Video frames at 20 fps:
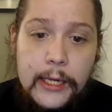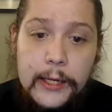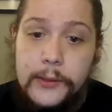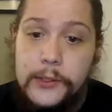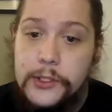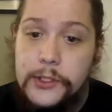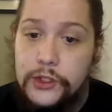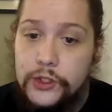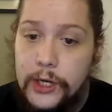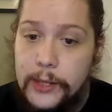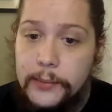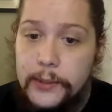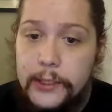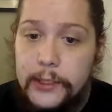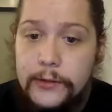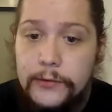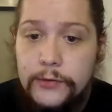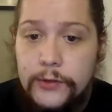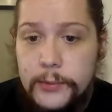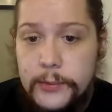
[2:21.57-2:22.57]
He was
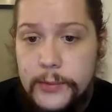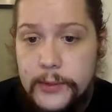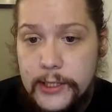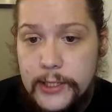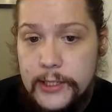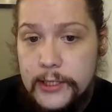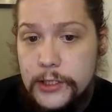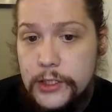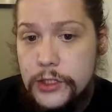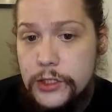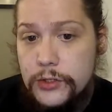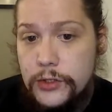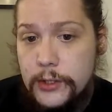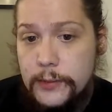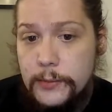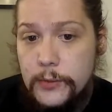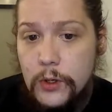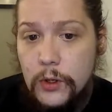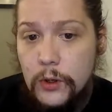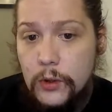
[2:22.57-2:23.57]
trembling from the
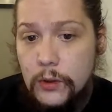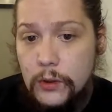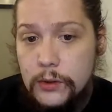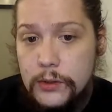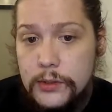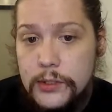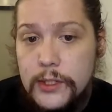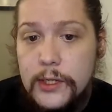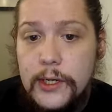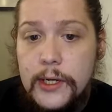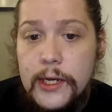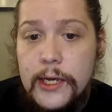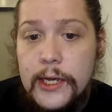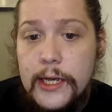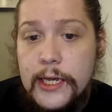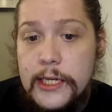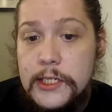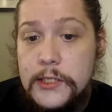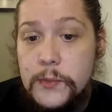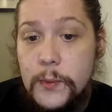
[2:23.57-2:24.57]
extreme cold.
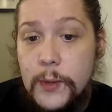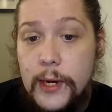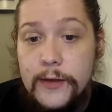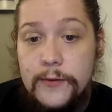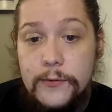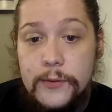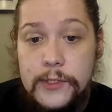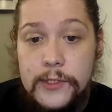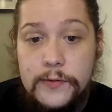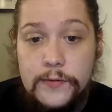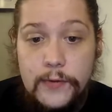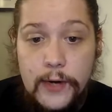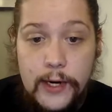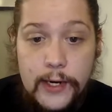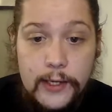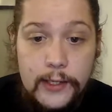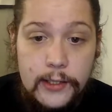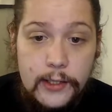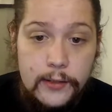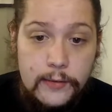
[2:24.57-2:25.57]
His wife was
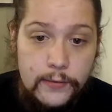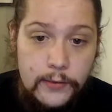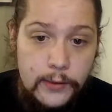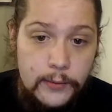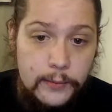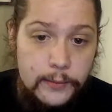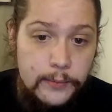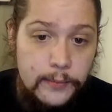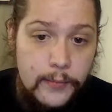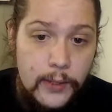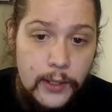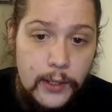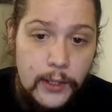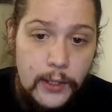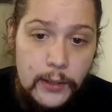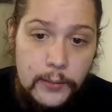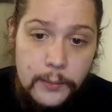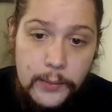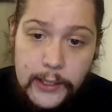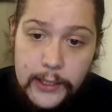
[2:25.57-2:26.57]
frightened of him,
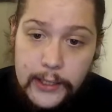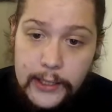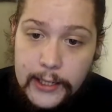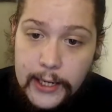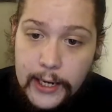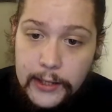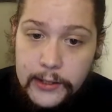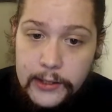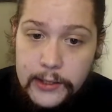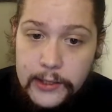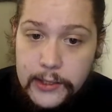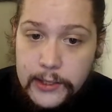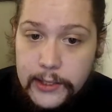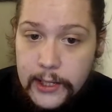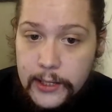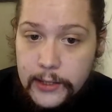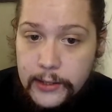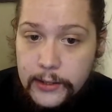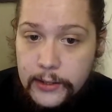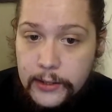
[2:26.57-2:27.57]
but he gathered
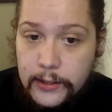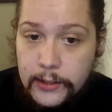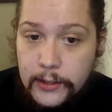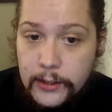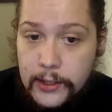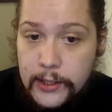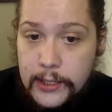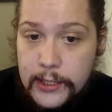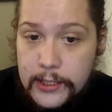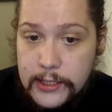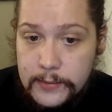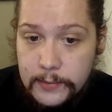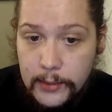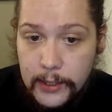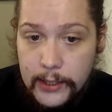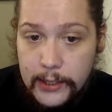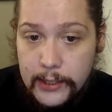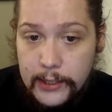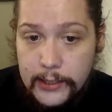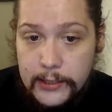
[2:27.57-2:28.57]
together his
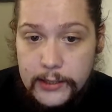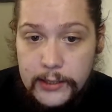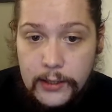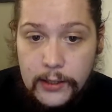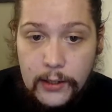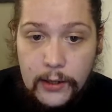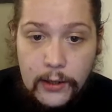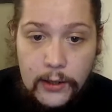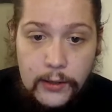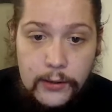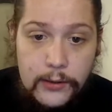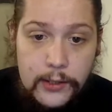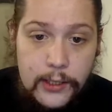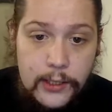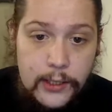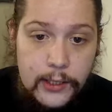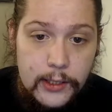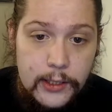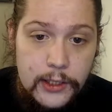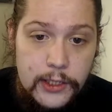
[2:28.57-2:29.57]
mind, all
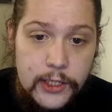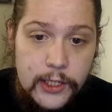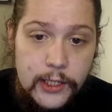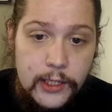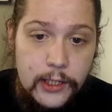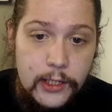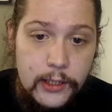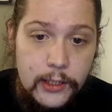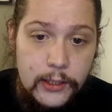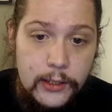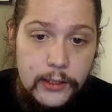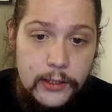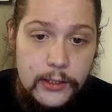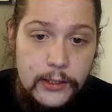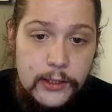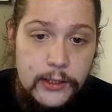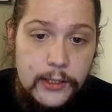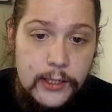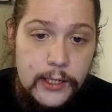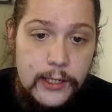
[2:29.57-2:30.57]
the English he had
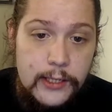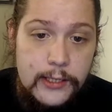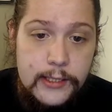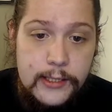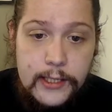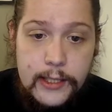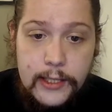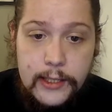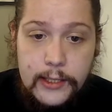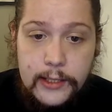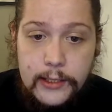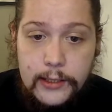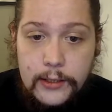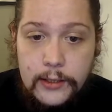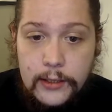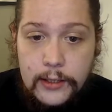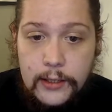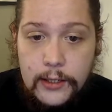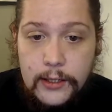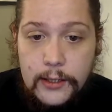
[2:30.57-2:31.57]
learned, and said,
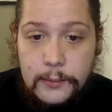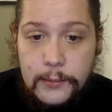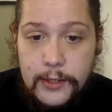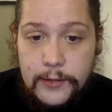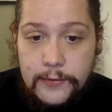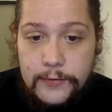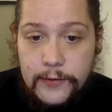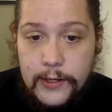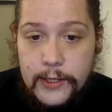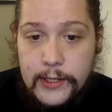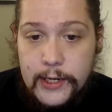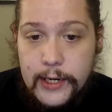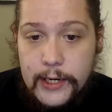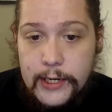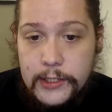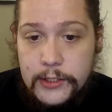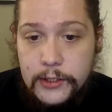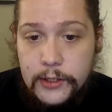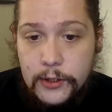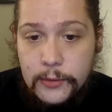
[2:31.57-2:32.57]
"My friend
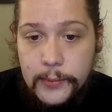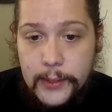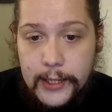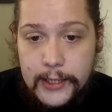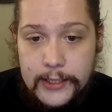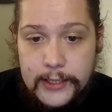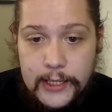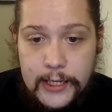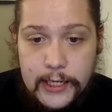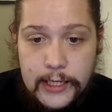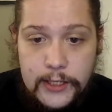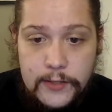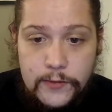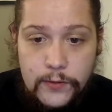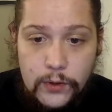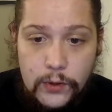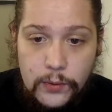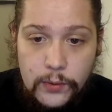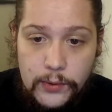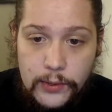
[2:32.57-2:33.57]
had to go back to
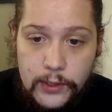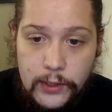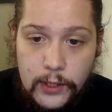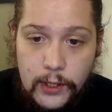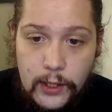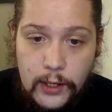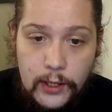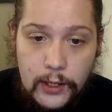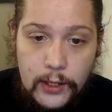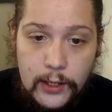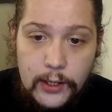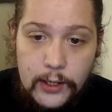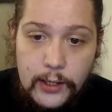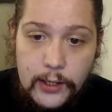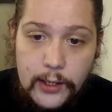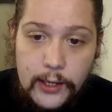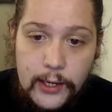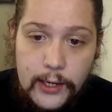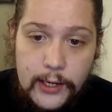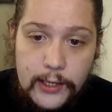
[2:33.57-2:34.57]
H4 with the car,
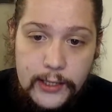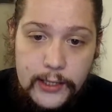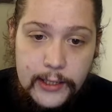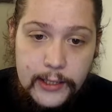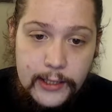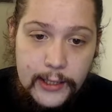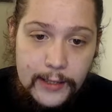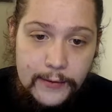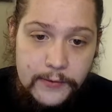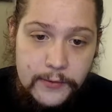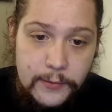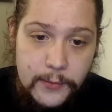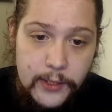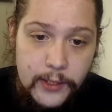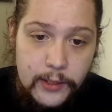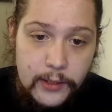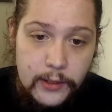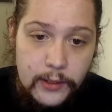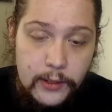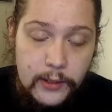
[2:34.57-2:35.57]
and he left
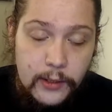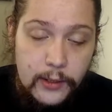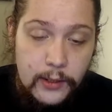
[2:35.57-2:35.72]
me."